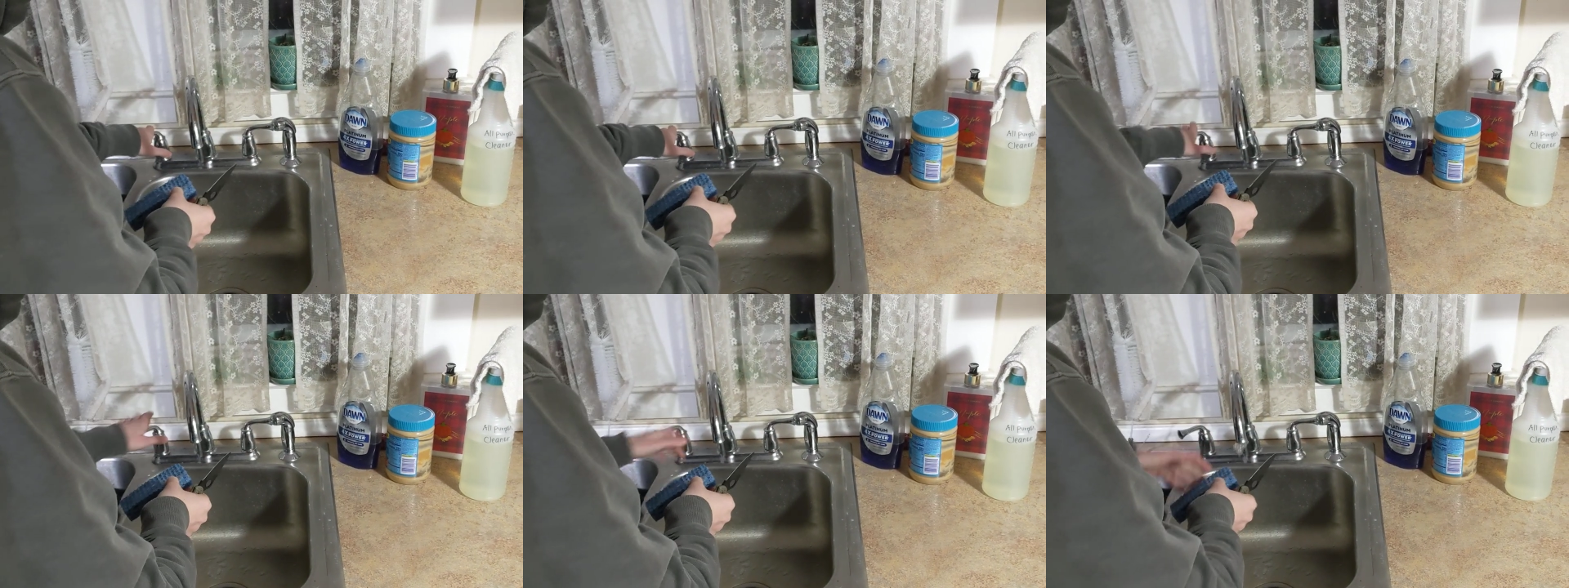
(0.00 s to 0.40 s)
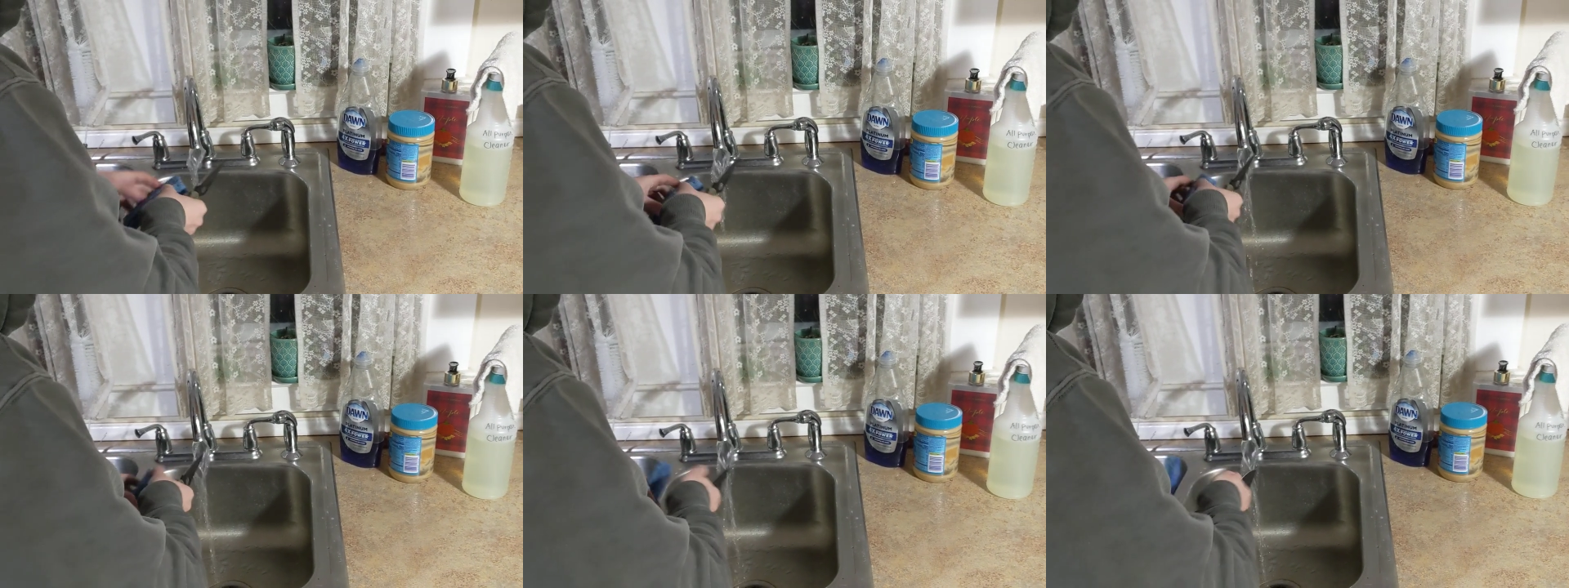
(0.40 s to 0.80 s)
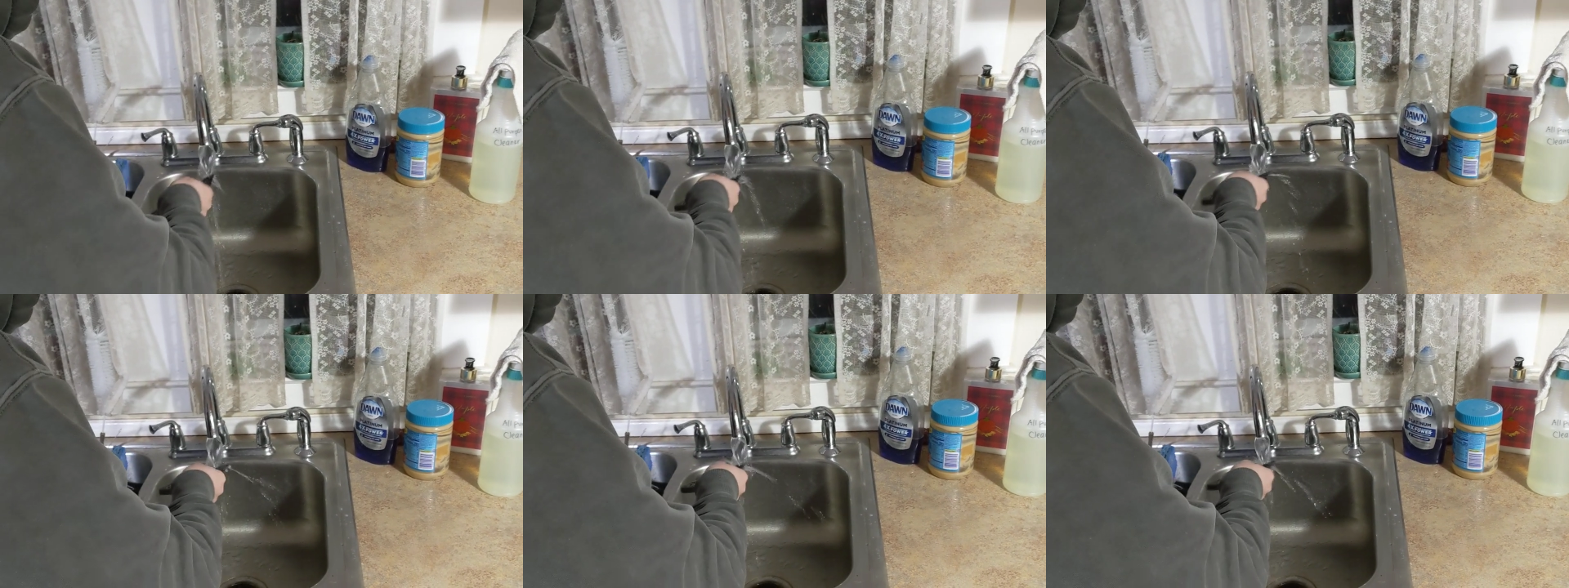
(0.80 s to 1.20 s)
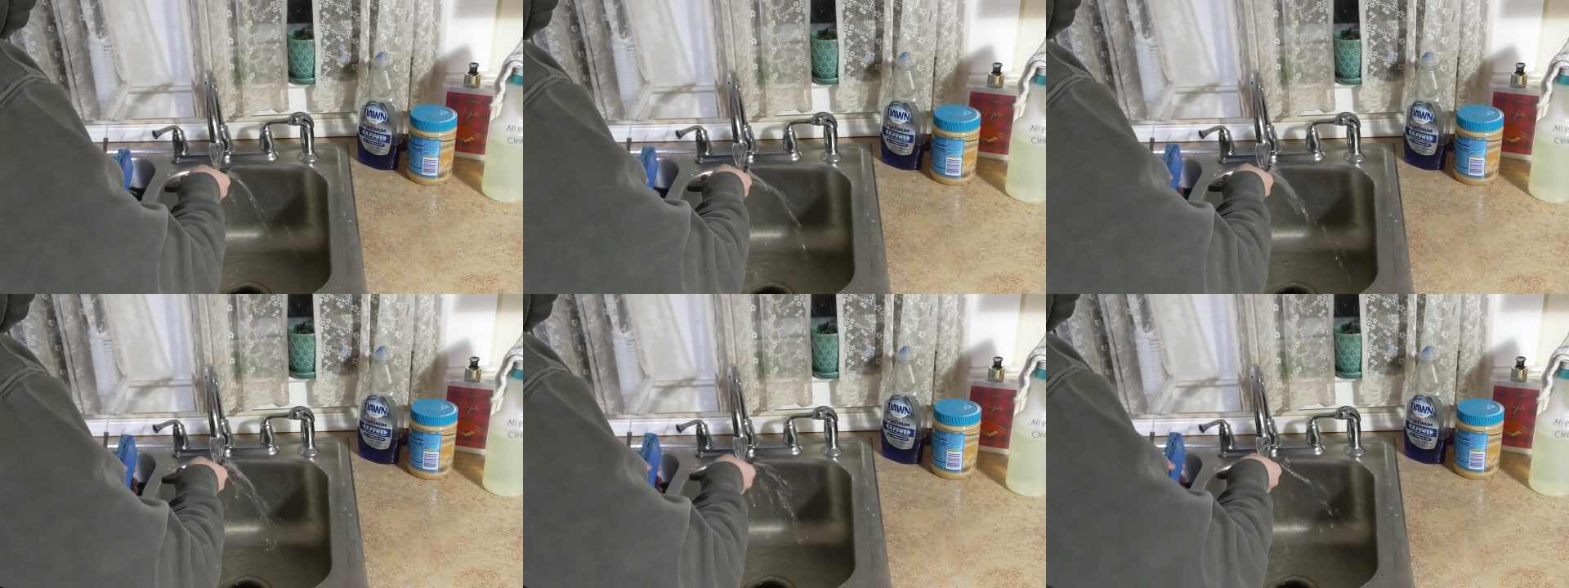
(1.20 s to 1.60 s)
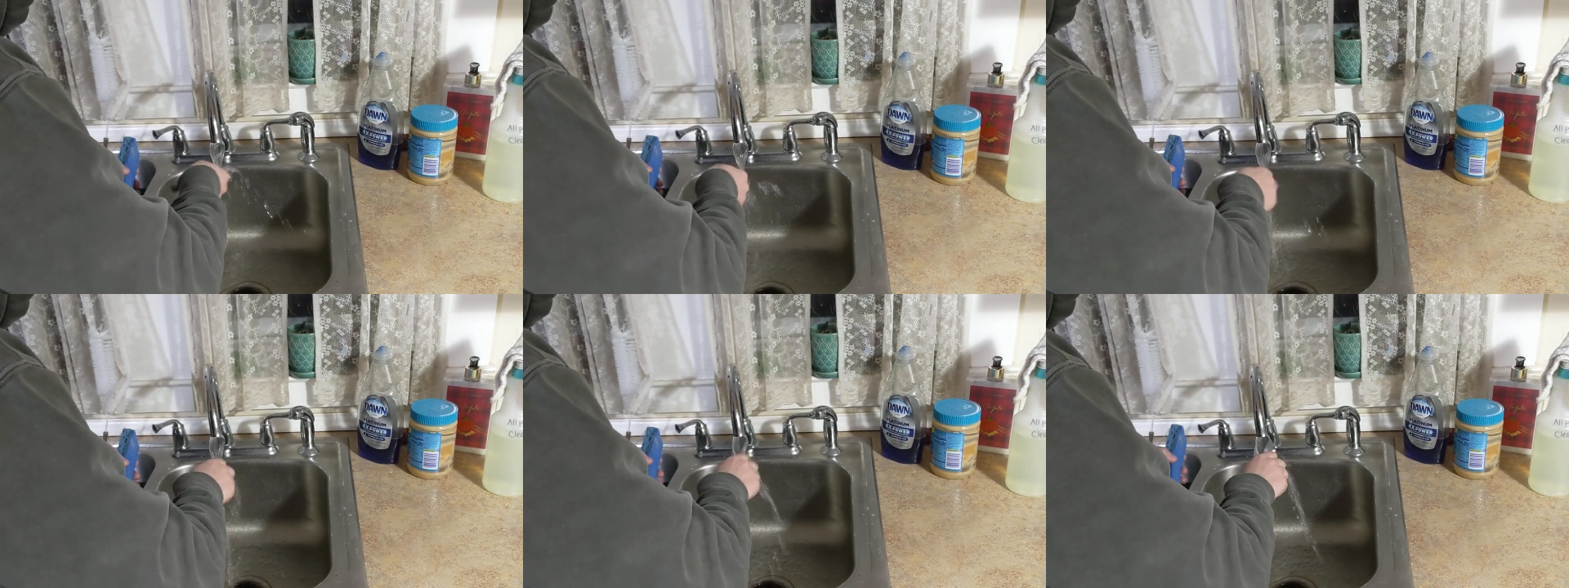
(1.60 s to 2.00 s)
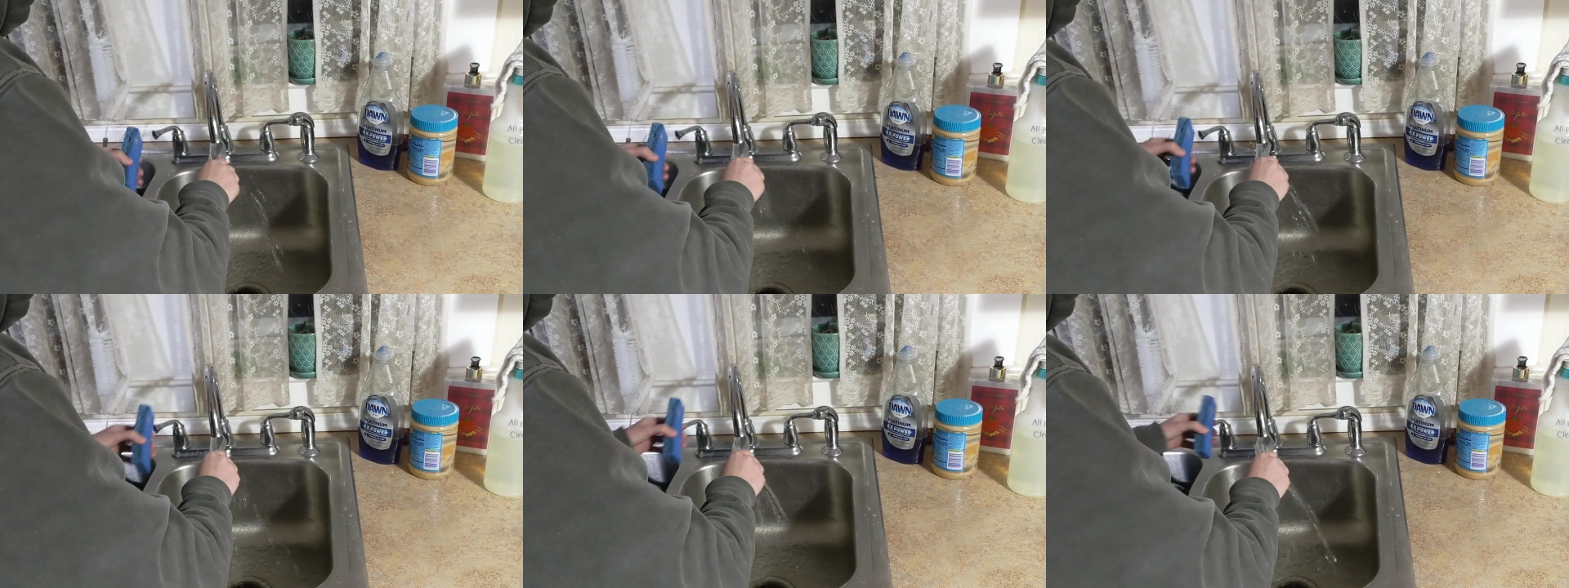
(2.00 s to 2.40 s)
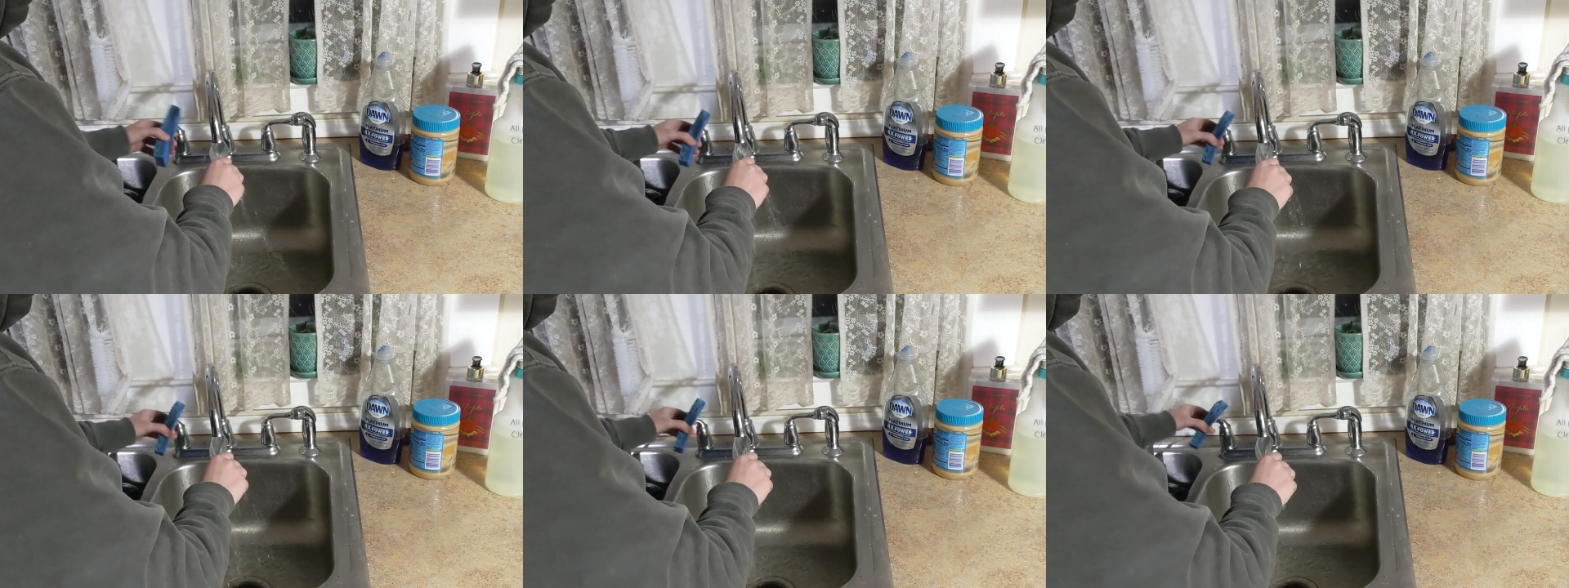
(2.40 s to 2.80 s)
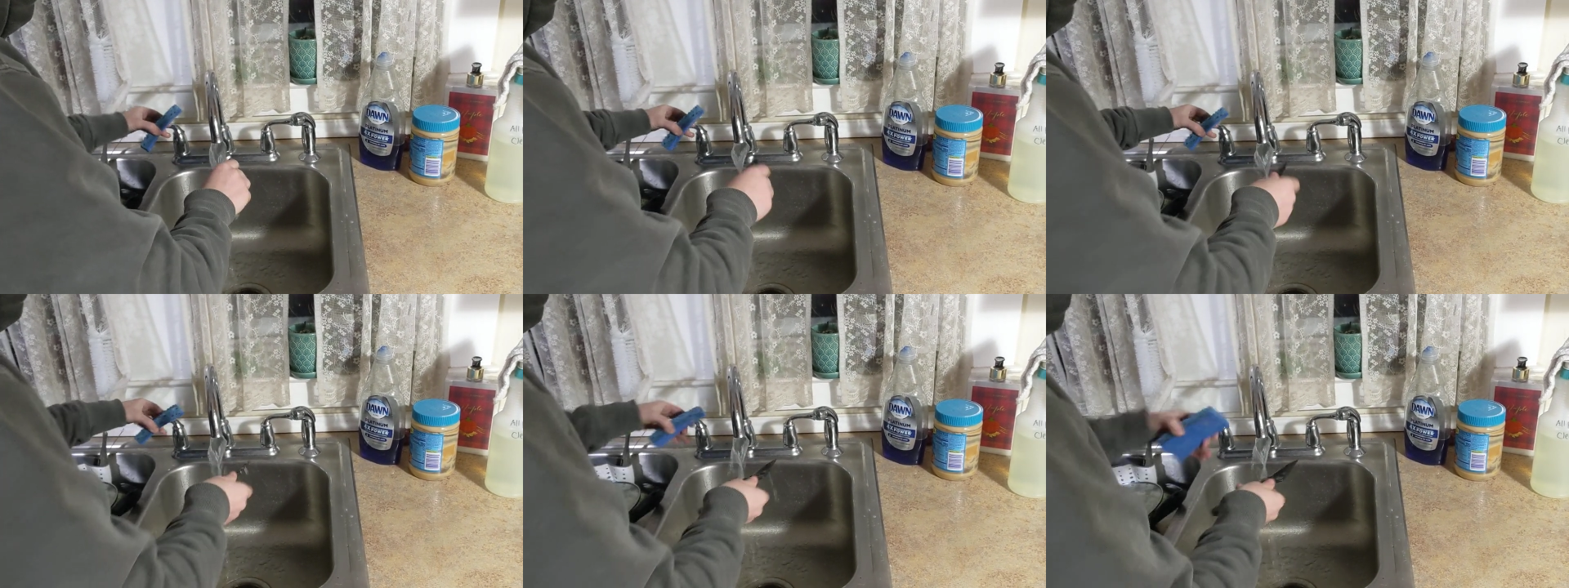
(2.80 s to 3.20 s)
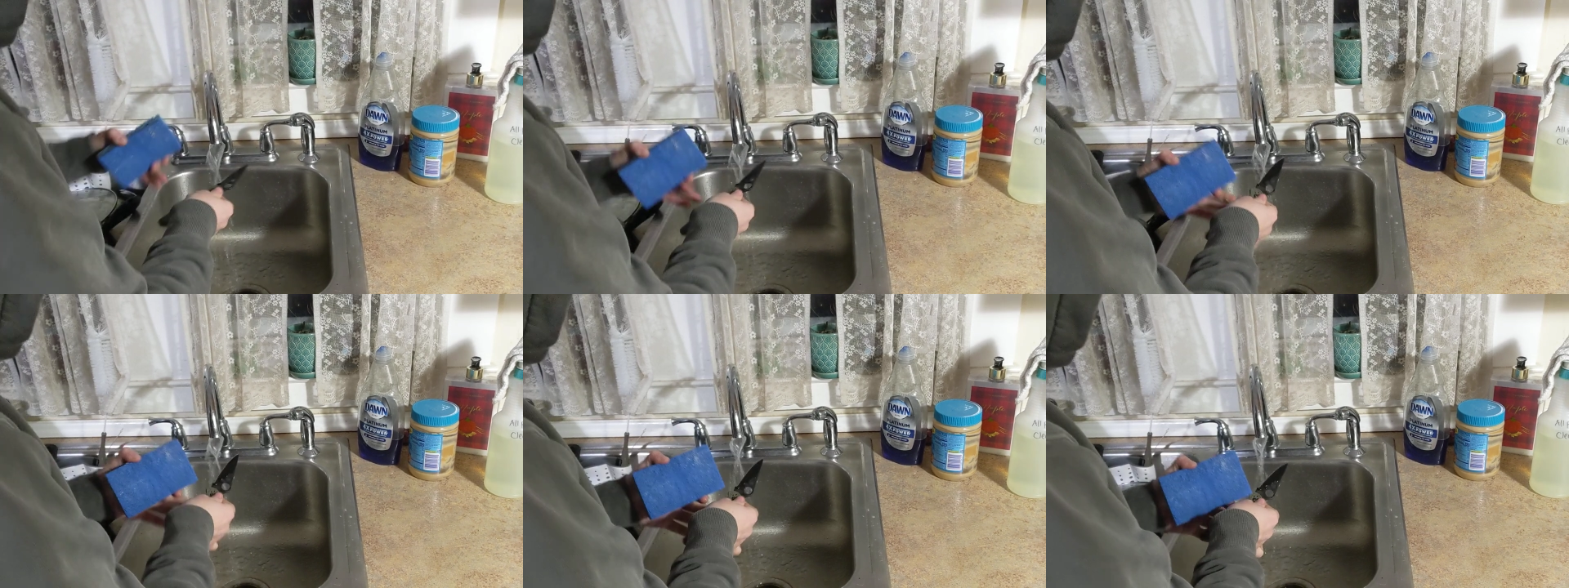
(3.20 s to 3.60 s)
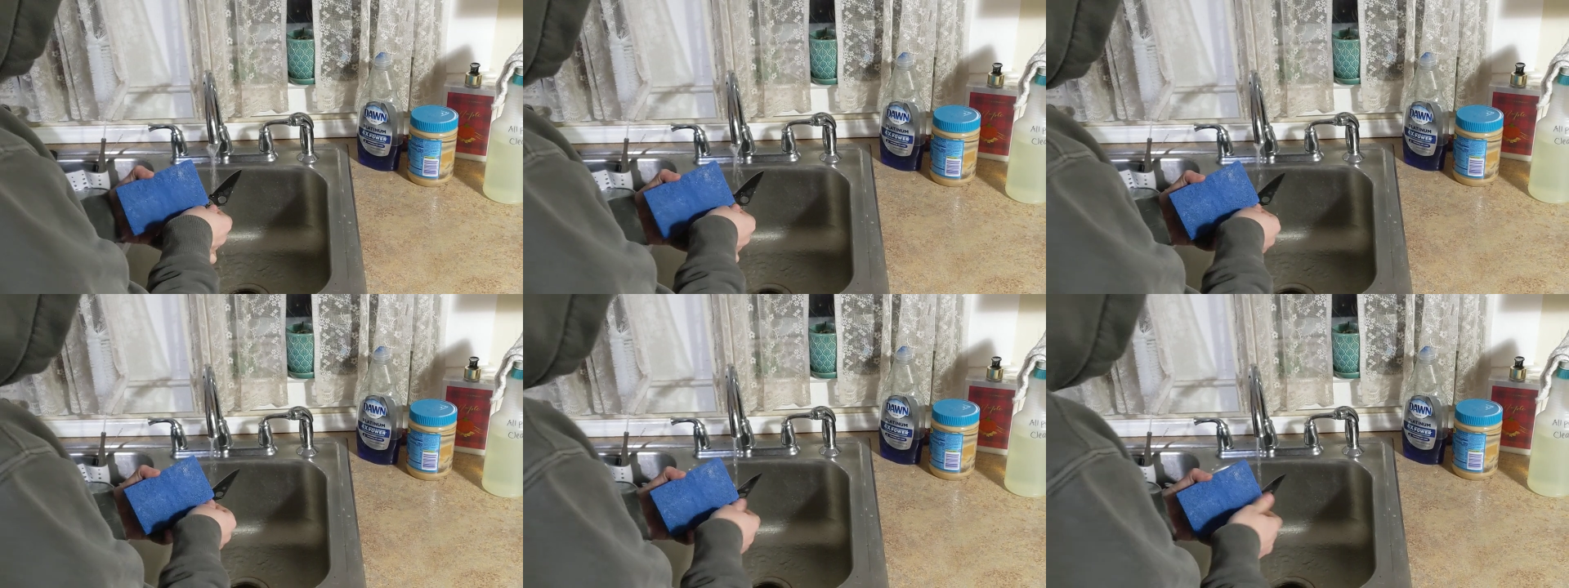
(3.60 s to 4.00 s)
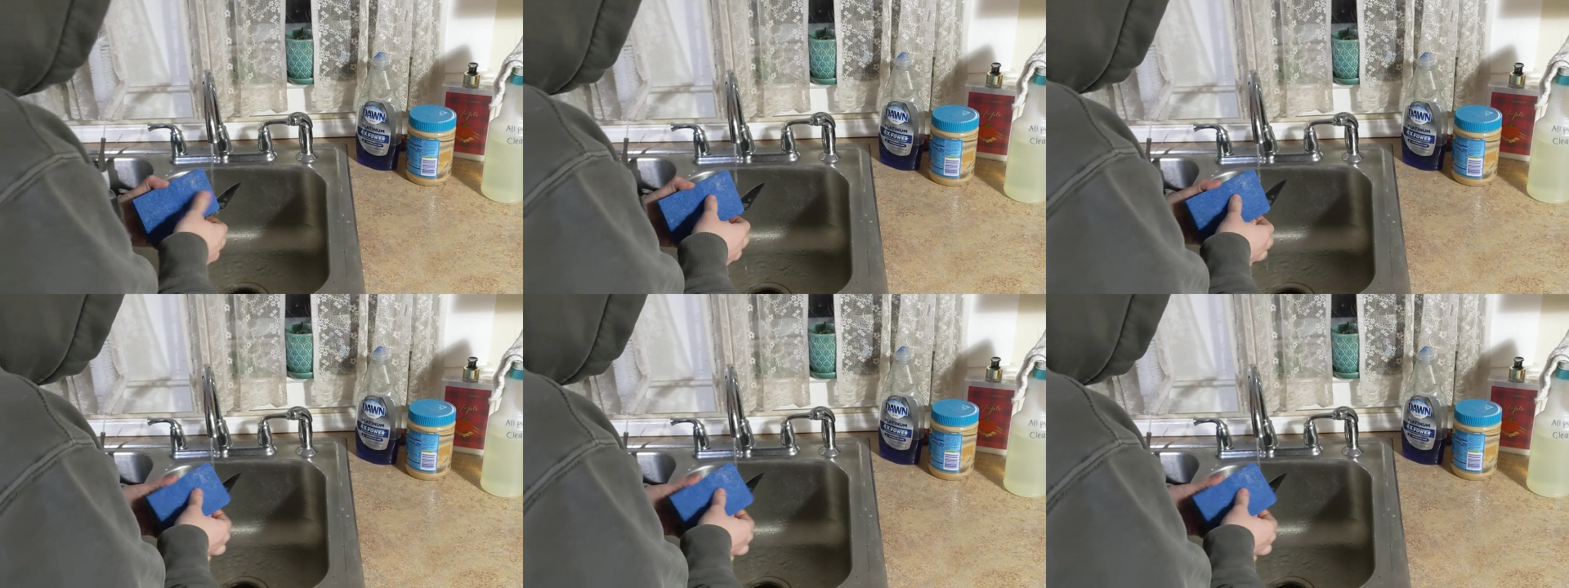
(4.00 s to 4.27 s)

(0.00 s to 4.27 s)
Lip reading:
(no speaker visible)